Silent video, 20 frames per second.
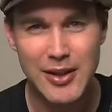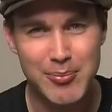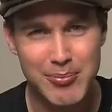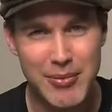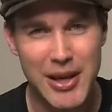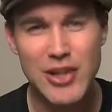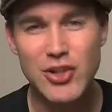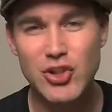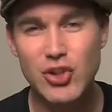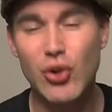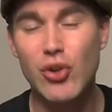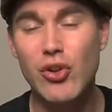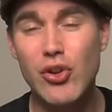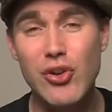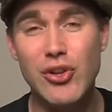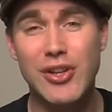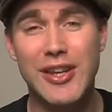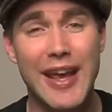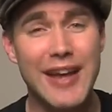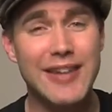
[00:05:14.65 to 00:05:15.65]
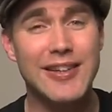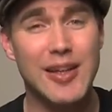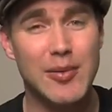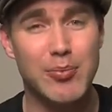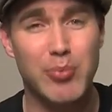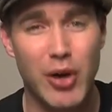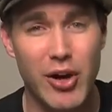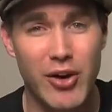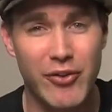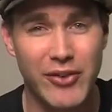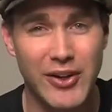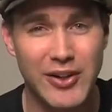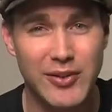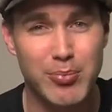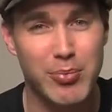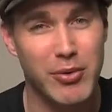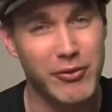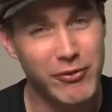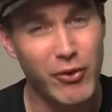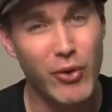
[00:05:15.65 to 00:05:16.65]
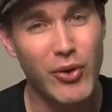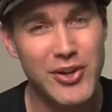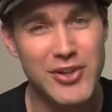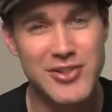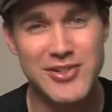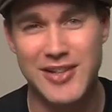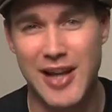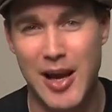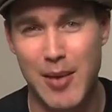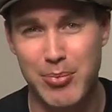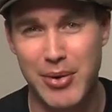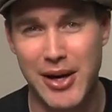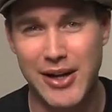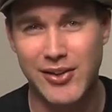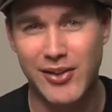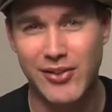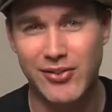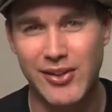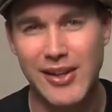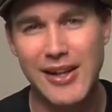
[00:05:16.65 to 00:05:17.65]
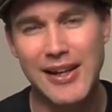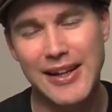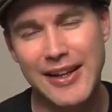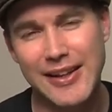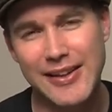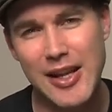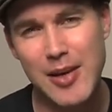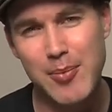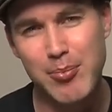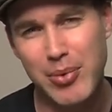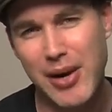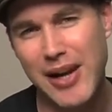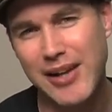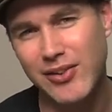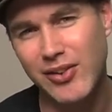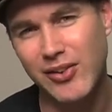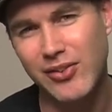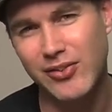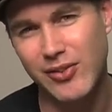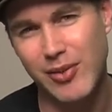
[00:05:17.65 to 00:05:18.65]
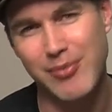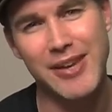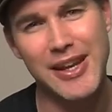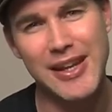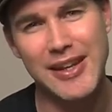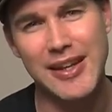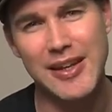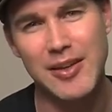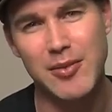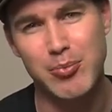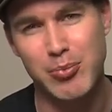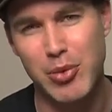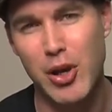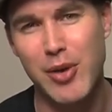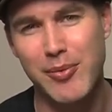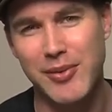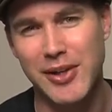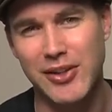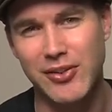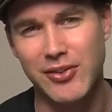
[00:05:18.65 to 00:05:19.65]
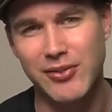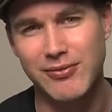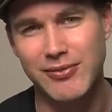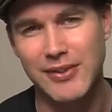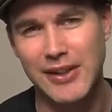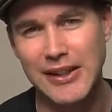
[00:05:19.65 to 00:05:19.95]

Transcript: Make sure you get it perfect before you start practice, and then practice to make it permanent.